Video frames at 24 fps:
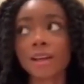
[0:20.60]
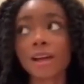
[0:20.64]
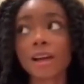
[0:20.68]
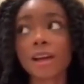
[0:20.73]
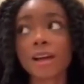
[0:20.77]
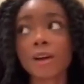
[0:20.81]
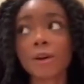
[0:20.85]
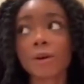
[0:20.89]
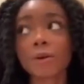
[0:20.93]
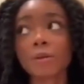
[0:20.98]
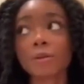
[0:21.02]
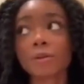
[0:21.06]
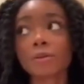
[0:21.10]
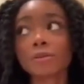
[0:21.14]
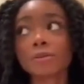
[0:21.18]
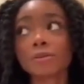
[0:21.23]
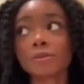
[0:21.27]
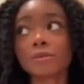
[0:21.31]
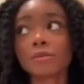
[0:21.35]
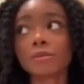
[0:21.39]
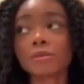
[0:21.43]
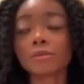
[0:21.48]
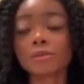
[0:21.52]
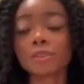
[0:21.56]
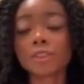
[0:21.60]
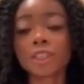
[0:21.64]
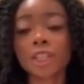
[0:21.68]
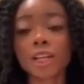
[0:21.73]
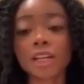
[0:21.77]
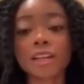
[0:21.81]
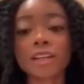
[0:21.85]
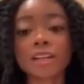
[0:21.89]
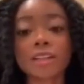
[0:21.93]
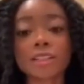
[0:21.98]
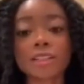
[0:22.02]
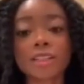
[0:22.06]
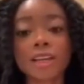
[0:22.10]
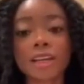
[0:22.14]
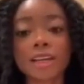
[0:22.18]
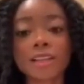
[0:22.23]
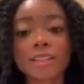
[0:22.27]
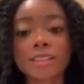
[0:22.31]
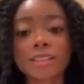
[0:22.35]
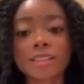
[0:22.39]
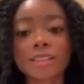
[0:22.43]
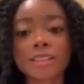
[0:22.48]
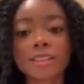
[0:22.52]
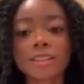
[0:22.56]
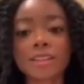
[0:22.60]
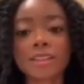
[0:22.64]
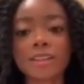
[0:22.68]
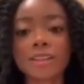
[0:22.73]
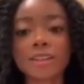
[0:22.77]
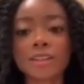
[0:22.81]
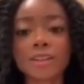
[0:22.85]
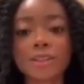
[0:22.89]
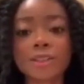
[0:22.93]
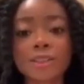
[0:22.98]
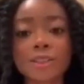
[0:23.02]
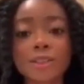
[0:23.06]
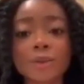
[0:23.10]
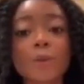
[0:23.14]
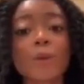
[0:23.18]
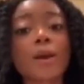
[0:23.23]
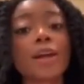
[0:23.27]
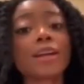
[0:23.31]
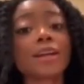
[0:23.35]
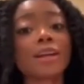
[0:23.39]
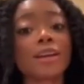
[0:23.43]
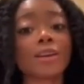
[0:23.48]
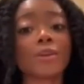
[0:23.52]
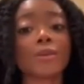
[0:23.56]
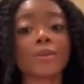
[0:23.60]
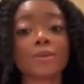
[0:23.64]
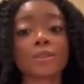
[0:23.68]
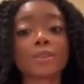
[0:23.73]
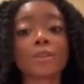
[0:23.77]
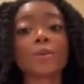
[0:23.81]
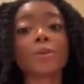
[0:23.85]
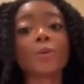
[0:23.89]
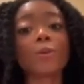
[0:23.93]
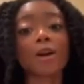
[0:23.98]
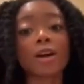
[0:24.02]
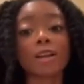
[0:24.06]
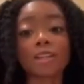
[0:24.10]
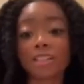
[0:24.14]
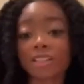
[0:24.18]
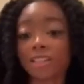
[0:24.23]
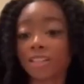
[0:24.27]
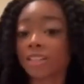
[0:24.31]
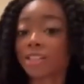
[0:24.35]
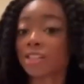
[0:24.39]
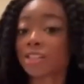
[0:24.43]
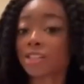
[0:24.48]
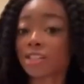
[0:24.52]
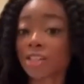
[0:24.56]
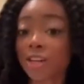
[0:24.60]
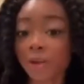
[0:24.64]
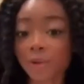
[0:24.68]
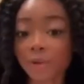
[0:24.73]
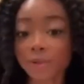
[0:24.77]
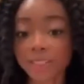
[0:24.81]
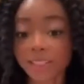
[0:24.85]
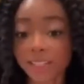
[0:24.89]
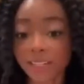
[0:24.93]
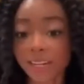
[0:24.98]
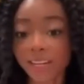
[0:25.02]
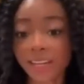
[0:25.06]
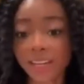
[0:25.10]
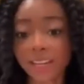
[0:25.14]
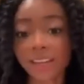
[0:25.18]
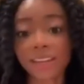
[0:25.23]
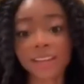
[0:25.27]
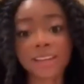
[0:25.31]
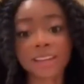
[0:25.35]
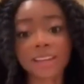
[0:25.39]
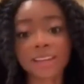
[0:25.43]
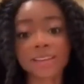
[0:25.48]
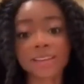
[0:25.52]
I'll check your text so I know to watch this show tonight.